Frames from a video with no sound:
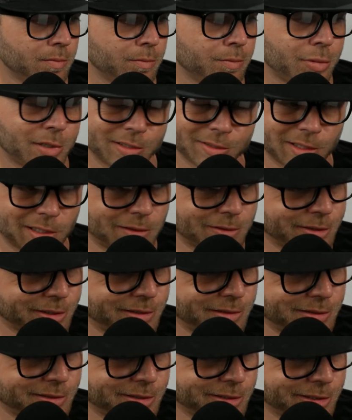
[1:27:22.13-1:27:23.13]
but it's all good
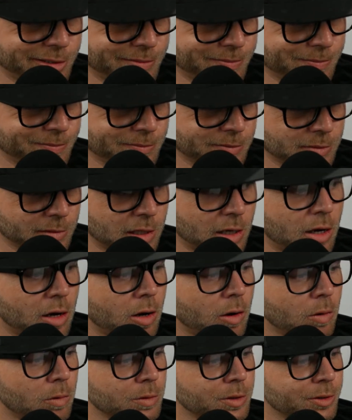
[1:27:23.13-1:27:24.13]
in the hood.
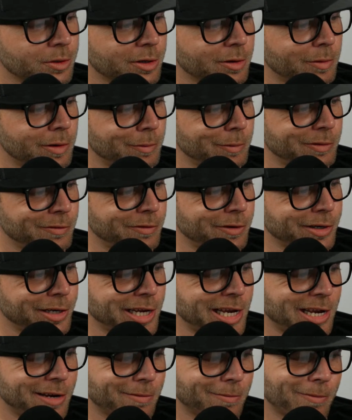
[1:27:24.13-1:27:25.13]
Oh, you know what we
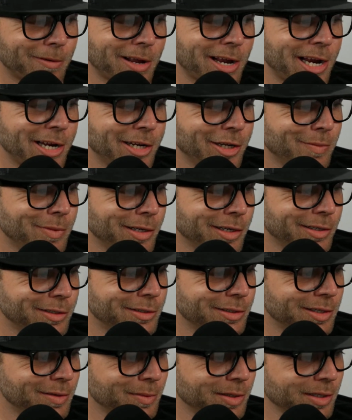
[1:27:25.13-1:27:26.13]
forgot, Ryan, you big
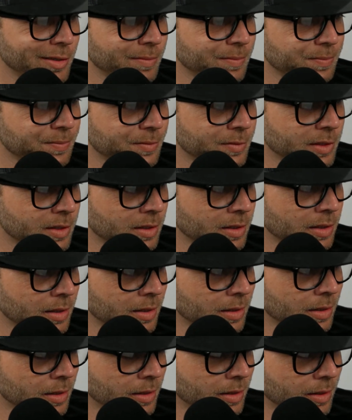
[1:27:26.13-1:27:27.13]
dummy?
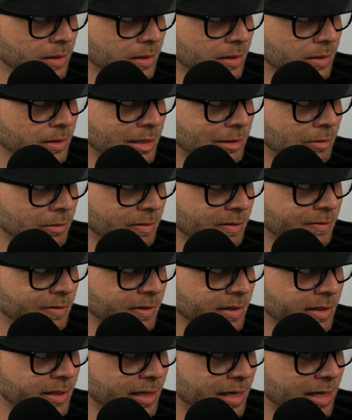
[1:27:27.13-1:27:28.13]
Is that what we
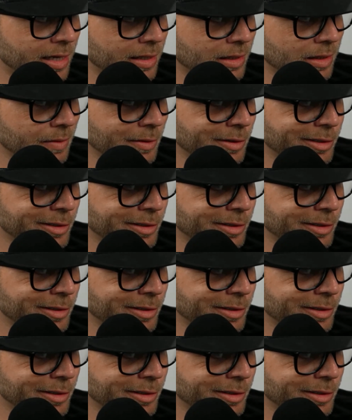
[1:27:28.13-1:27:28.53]
forgot? Let me